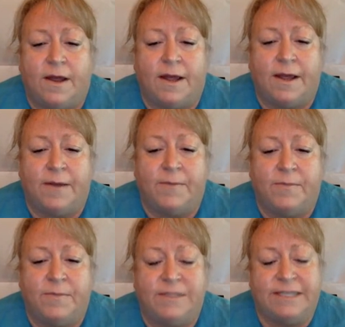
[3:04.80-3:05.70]
uh,
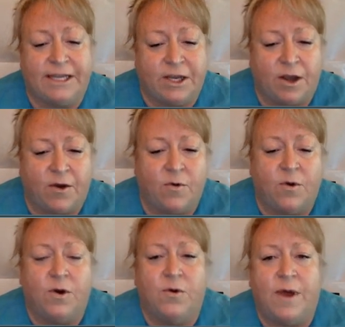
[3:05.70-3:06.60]

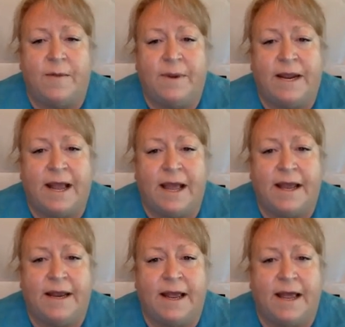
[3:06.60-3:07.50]
CEO who had
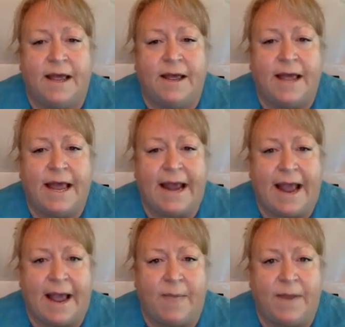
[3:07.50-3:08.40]
begun uh, an
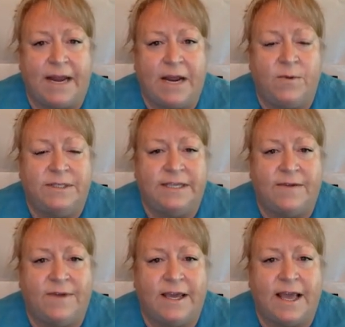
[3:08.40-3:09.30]
app, and he was
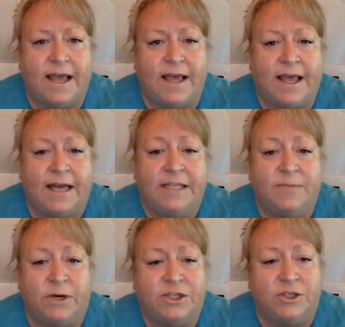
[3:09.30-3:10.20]
giving uh, an
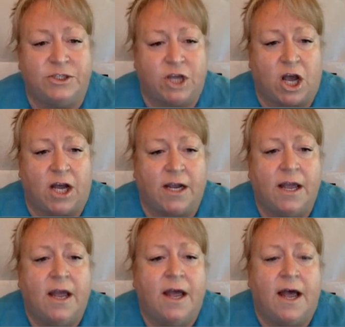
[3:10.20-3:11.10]
inspirational talk.
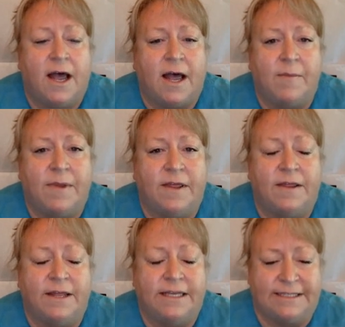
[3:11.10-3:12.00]
Um,
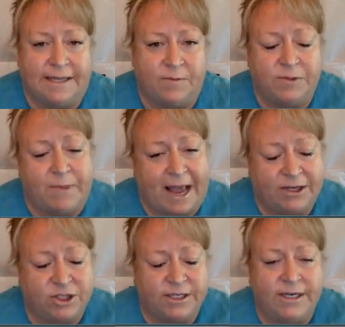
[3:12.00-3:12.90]
his theme was
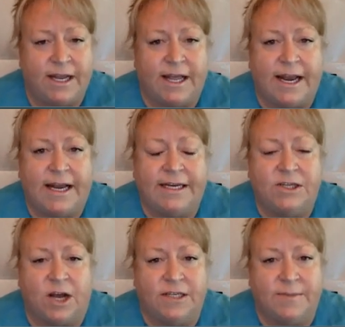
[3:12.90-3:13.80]
passion, uh, and he
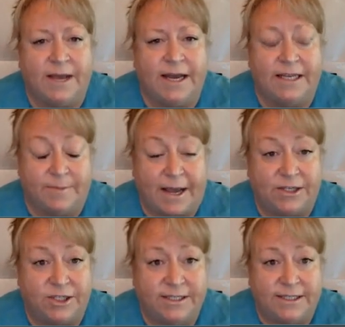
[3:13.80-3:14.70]
talked about his
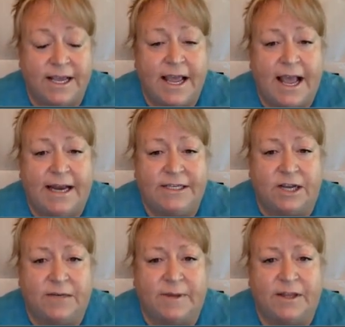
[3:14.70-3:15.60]
passions, and he
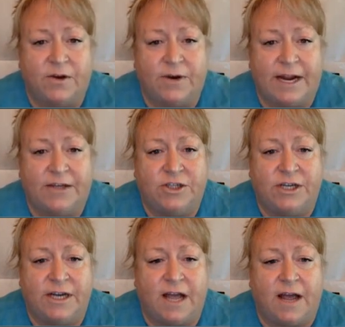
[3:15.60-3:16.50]
talked about the
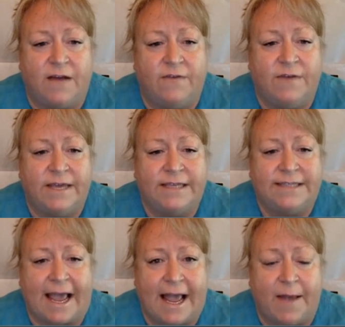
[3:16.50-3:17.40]
creation of
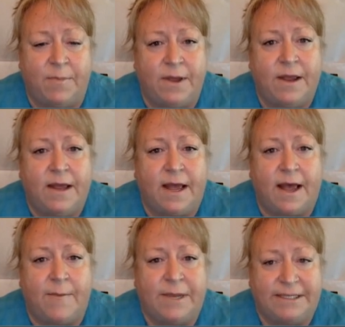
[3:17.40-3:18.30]
his app,
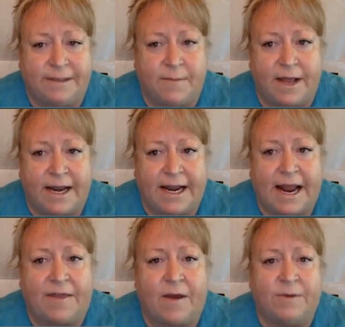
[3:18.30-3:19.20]
uh, Be Somebody,
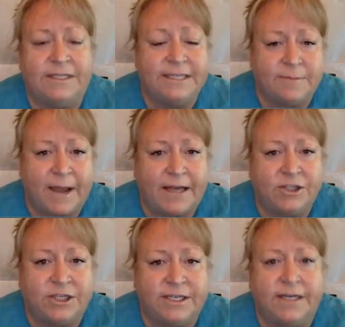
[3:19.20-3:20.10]
and how that was his
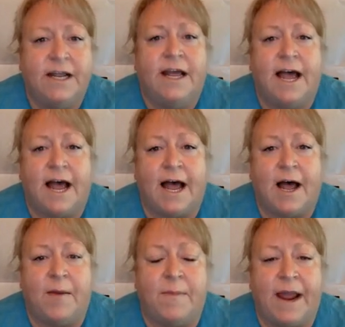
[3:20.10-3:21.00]
passion,
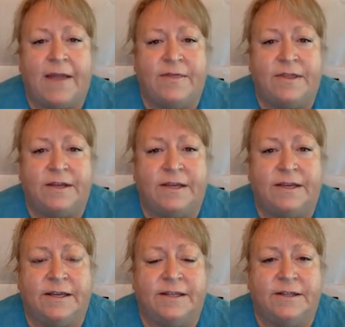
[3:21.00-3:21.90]
um, and
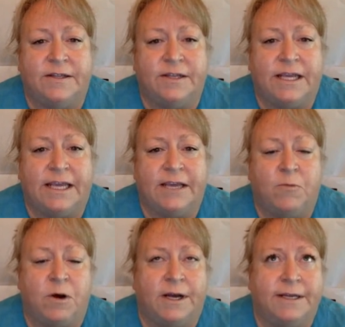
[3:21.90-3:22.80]
the he
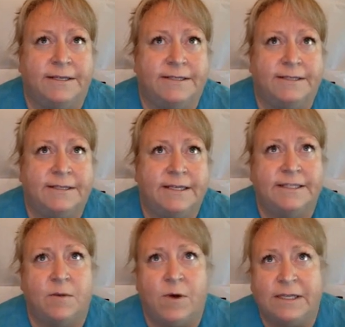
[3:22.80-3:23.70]
was
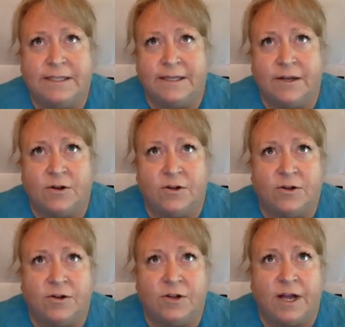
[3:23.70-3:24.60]
in some ways a
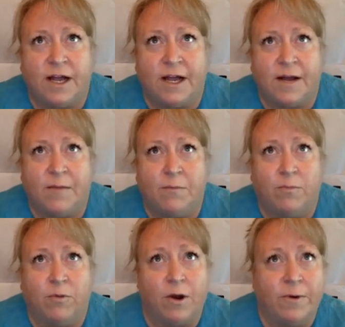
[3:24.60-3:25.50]
little uh,
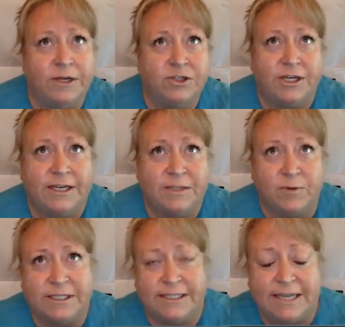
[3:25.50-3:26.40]
broish in his
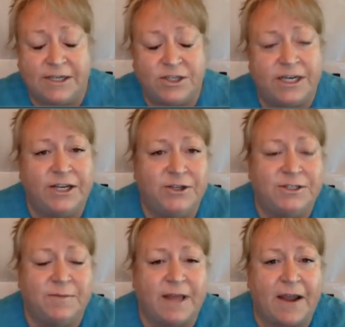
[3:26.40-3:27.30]
presentation. He
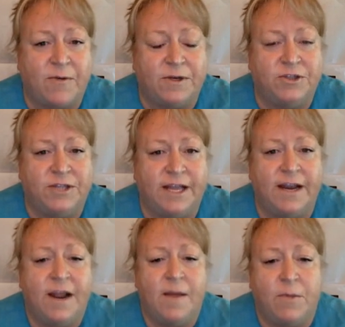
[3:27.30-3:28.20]
used some language
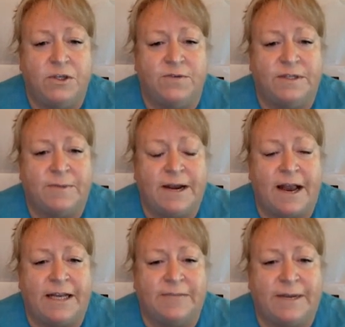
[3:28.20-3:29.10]
that most of us might
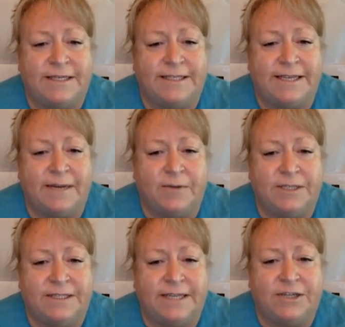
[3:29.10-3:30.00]
not expect to see in a
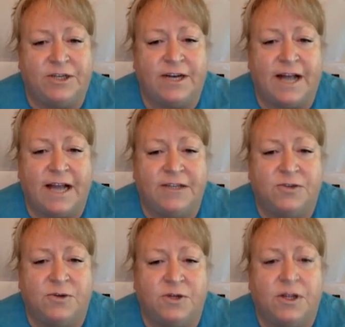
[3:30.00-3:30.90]
presentation in a high
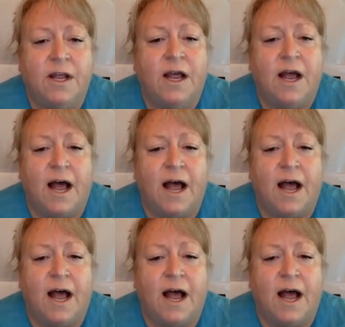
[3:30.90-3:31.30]
school.